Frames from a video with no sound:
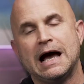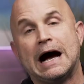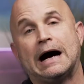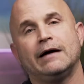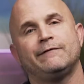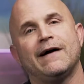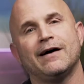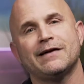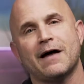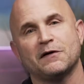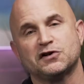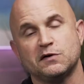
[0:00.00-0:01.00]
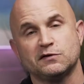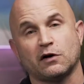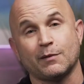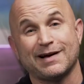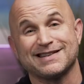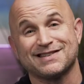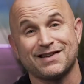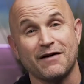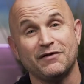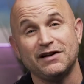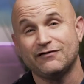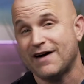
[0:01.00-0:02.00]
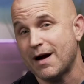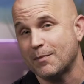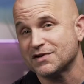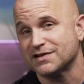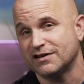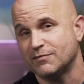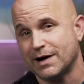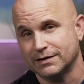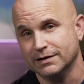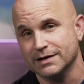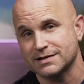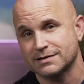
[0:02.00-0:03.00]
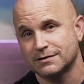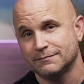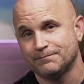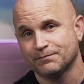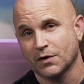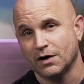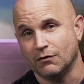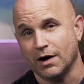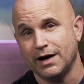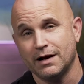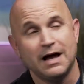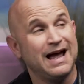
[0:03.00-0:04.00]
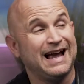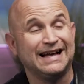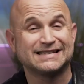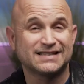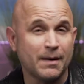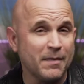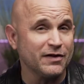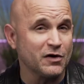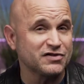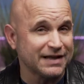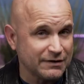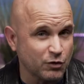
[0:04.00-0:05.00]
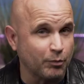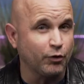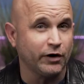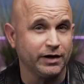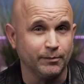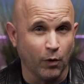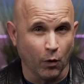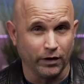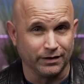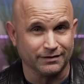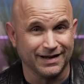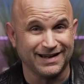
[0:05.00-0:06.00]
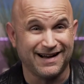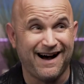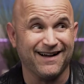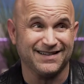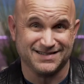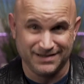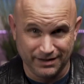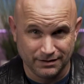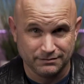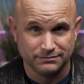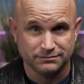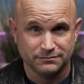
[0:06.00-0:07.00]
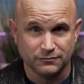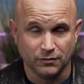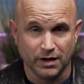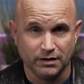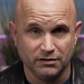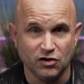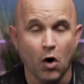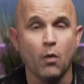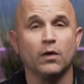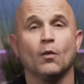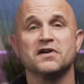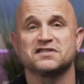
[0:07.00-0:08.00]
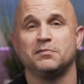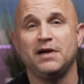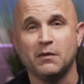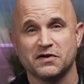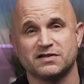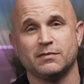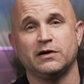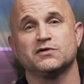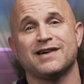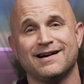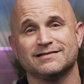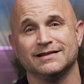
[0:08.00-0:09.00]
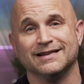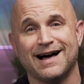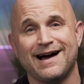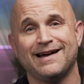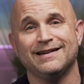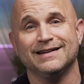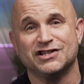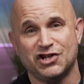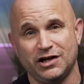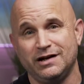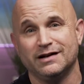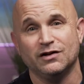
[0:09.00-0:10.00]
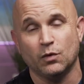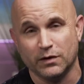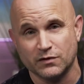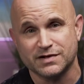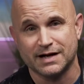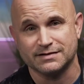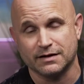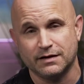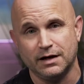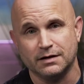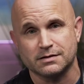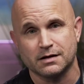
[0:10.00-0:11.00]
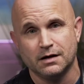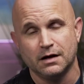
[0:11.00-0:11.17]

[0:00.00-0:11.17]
I found out that she was only about 75% of my list, right? And some of those things were pretty important, like honesty, right? No one wants to be with somebody who's constantly lying and cheating and doing those kinds of things.